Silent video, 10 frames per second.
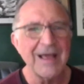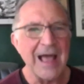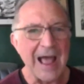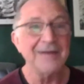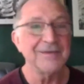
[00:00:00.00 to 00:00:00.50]

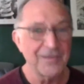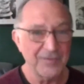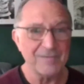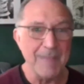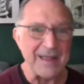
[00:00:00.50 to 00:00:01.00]
And
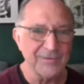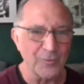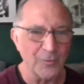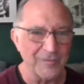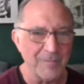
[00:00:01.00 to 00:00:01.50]
this
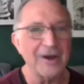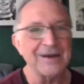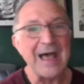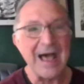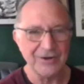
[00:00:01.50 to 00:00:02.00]
mentor of
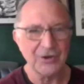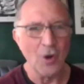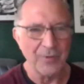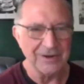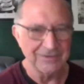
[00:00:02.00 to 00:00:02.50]
mine had that
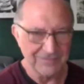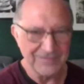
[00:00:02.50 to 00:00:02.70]
copy